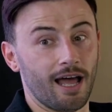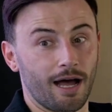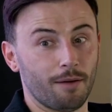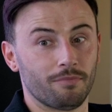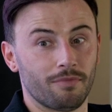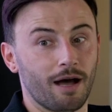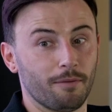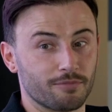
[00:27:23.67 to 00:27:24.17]
I am.
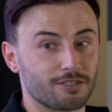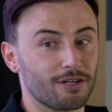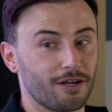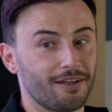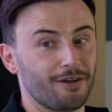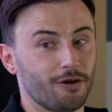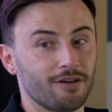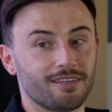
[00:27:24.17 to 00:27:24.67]
I'm still
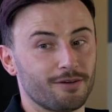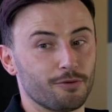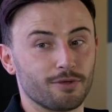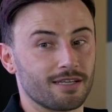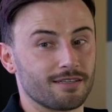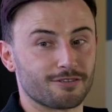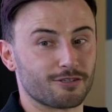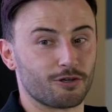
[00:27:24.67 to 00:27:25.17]
annoyed that we
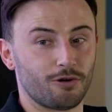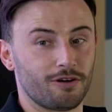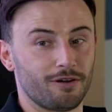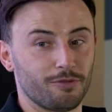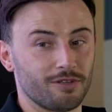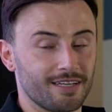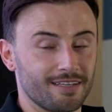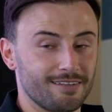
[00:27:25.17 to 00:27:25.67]
didn't score
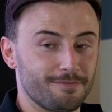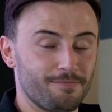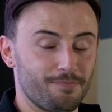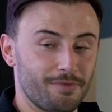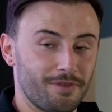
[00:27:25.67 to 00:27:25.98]
and we didn't.